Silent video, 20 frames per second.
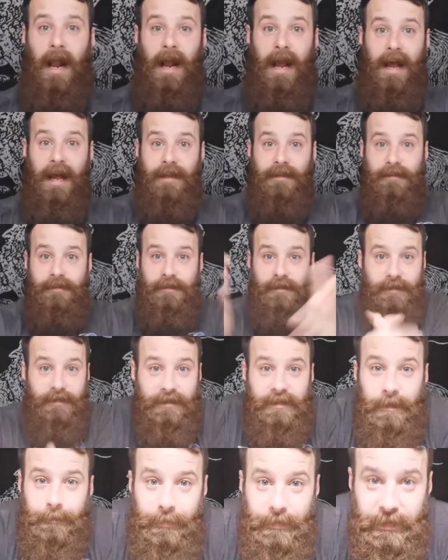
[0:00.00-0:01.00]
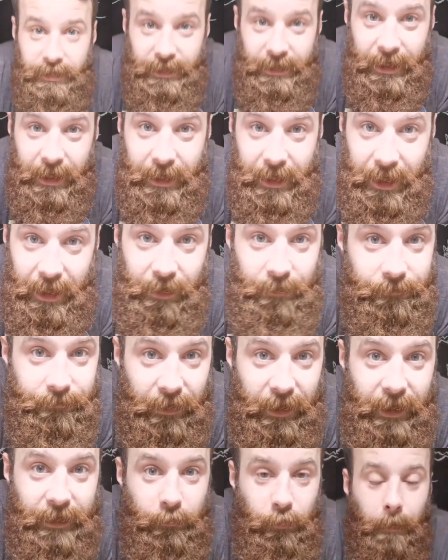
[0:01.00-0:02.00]
And typically I can't
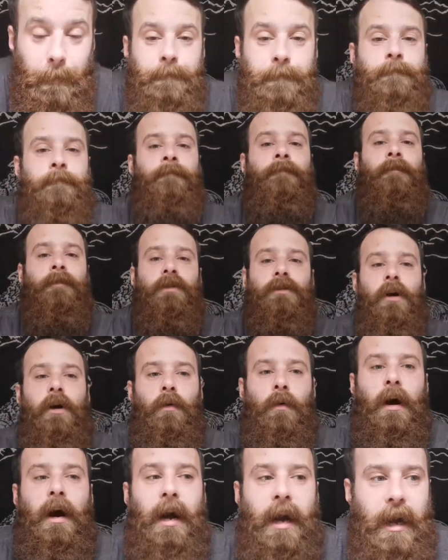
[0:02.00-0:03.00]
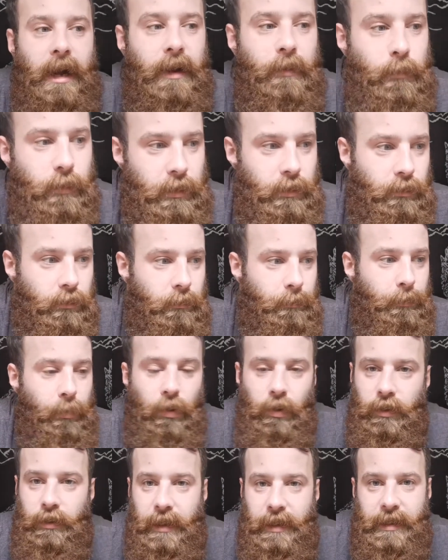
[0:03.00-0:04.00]
find one. So I will
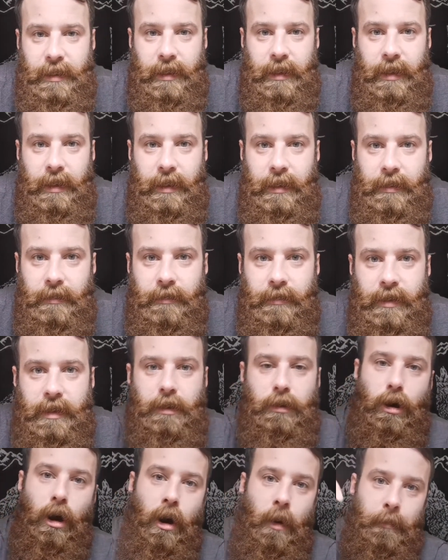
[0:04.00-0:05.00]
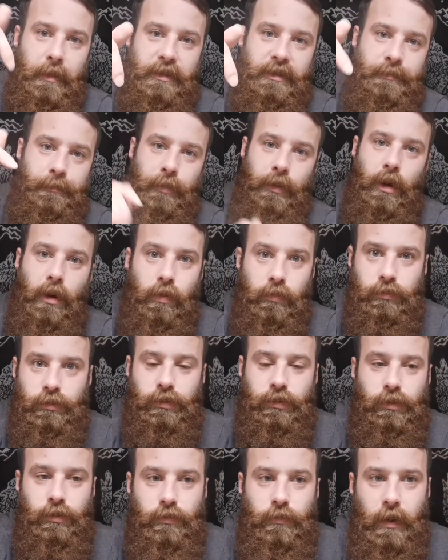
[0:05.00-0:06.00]
put a link in the comments below
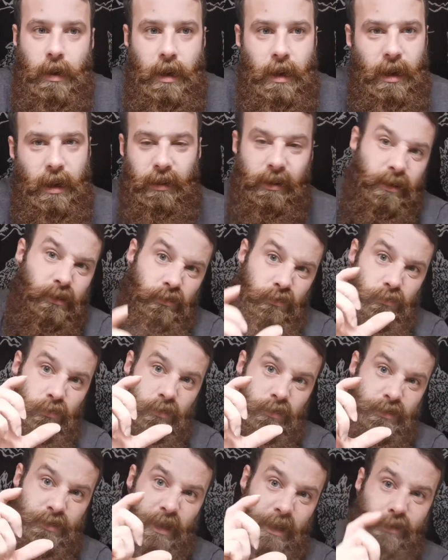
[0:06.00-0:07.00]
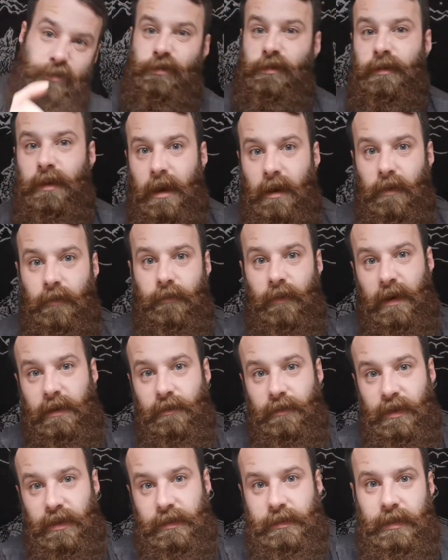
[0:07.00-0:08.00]
to a little section that I'll find
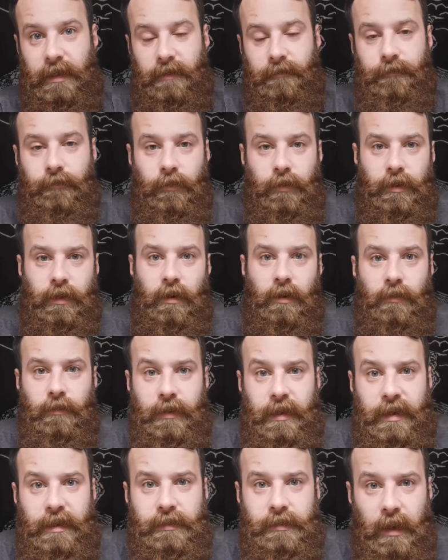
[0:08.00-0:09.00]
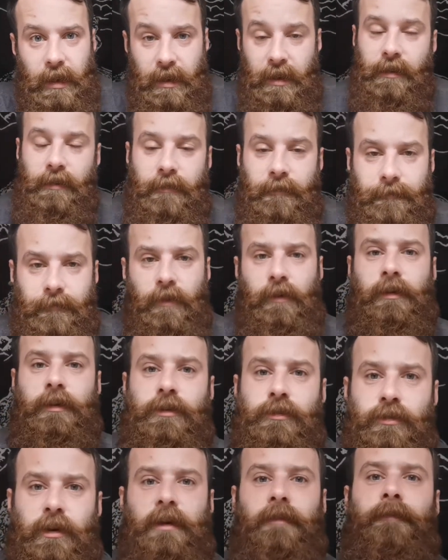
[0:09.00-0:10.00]
on the internet for you on these. Fairly
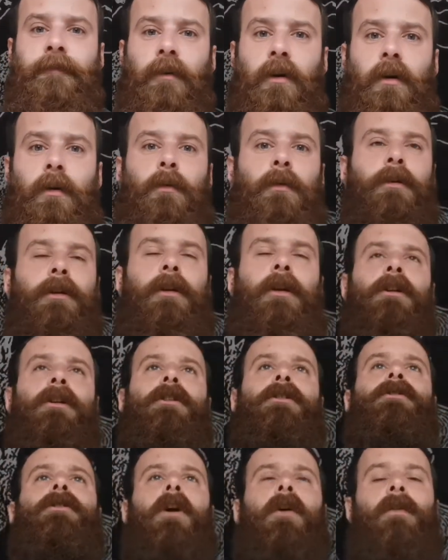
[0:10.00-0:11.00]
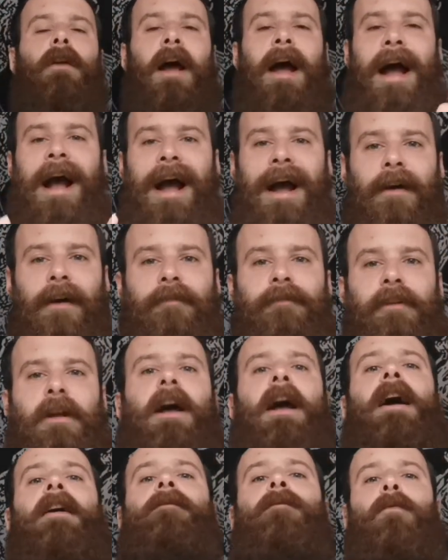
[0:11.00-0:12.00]
straightforward. You don't have to
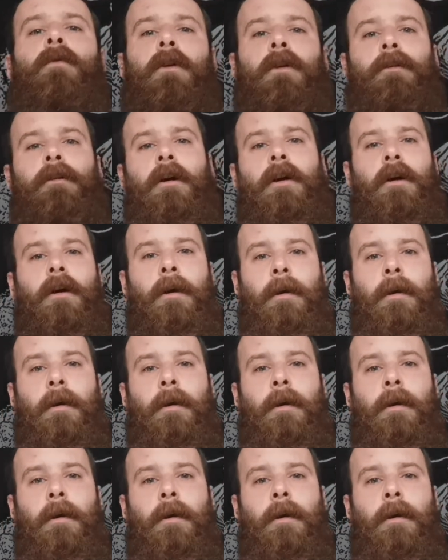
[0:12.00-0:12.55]
have one